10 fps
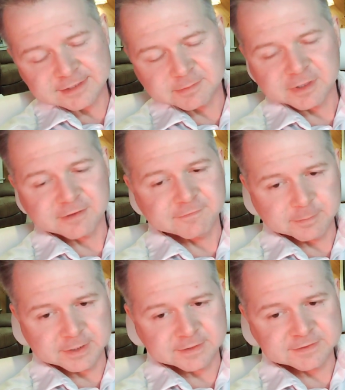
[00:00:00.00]
something the
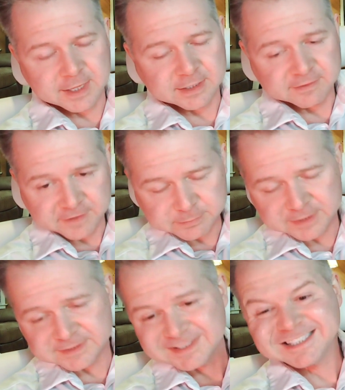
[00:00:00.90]
VP is saying, the vice
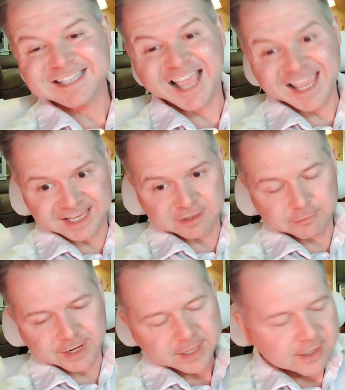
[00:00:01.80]
president's saying,
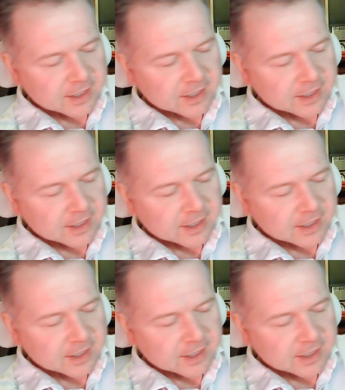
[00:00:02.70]
right?